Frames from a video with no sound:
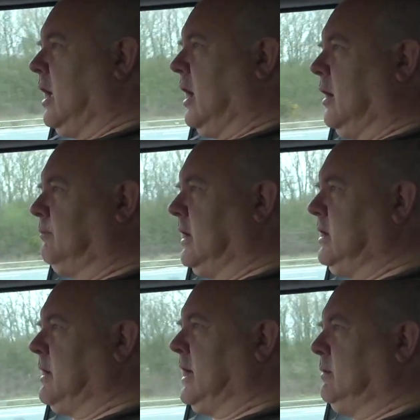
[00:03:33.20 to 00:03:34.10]
um,
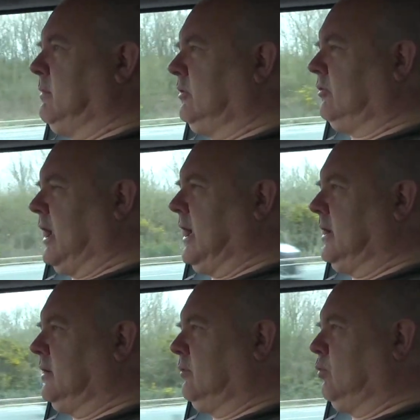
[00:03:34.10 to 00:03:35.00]
emailing me
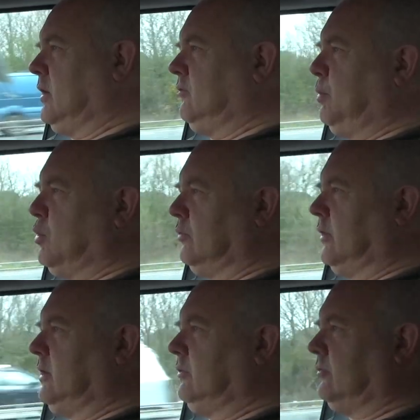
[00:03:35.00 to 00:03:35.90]
saying we've bought
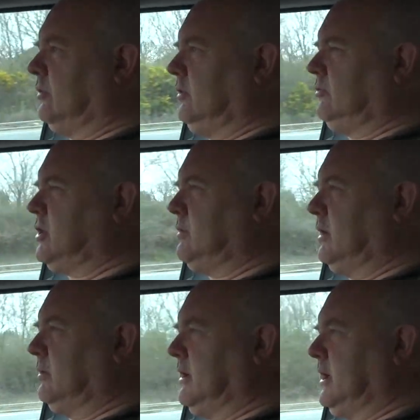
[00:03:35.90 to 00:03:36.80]
these these cheap
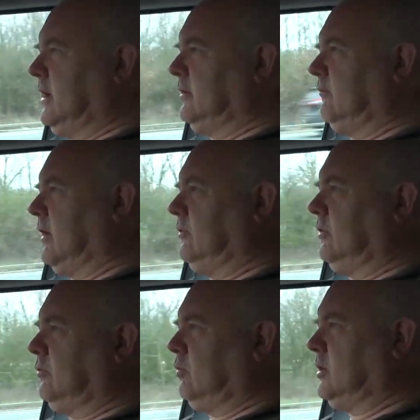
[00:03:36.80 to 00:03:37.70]
little MIDI
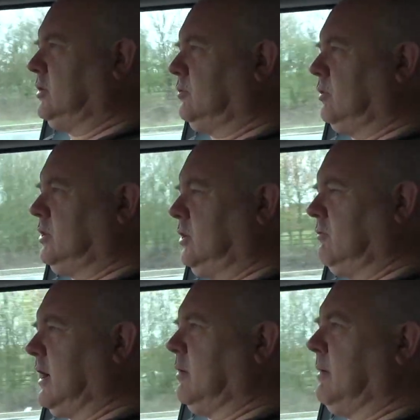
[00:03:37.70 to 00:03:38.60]
interfaces which, which you
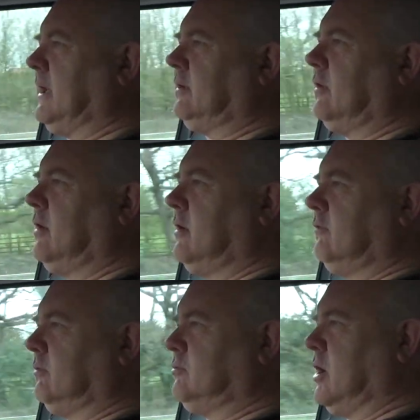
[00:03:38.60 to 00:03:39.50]
recommend
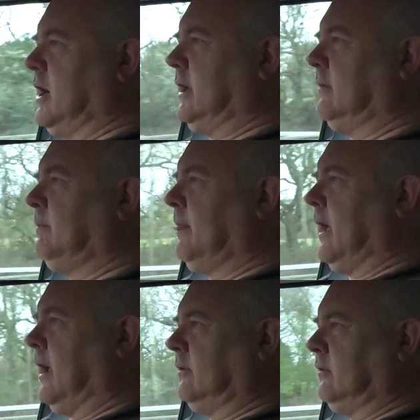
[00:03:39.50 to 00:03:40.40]
from China
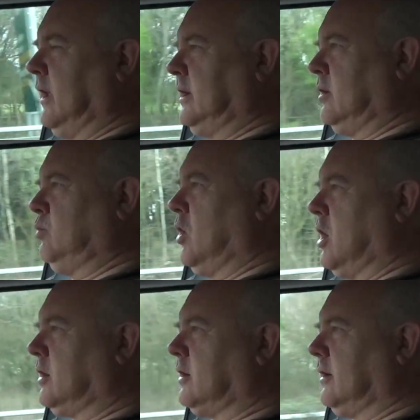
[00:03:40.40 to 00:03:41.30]
and they don't
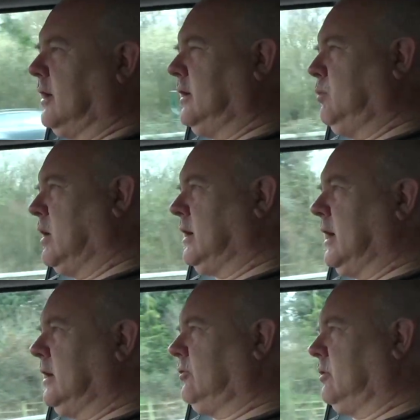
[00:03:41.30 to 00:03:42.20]
work and in one
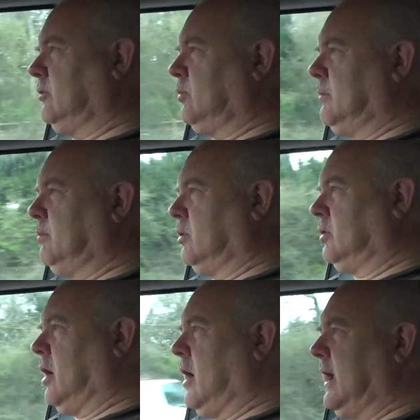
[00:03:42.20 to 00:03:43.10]
case there was one poor
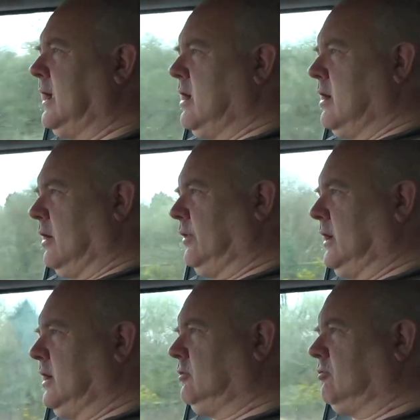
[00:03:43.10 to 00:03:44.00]
guy I
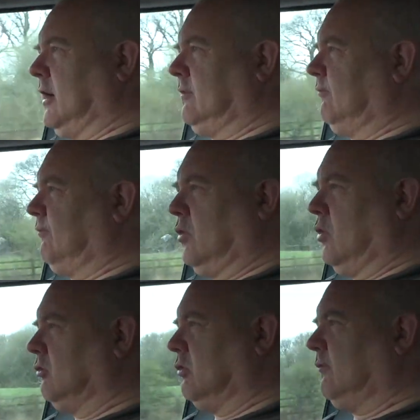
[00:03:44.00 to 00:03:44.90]
think he'd tried
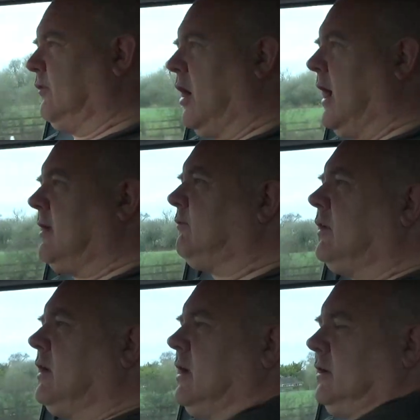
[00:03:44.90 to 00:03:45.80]
four or five
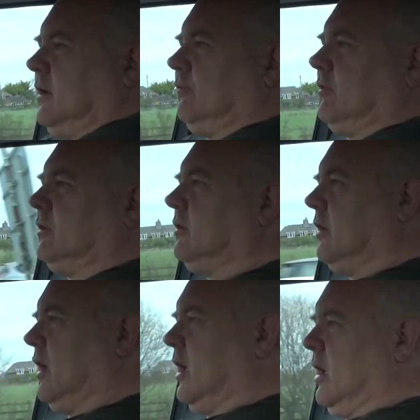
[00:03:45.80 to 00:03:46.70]
different
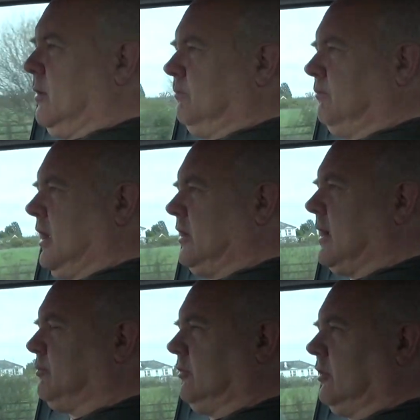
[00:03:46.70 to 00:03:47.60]
um,
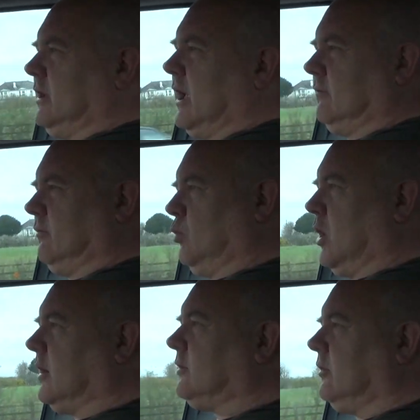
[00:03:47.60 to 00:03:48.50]
adapters and none of them
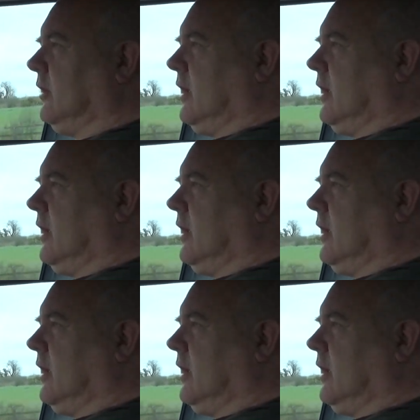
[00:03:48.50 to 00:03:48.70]
worked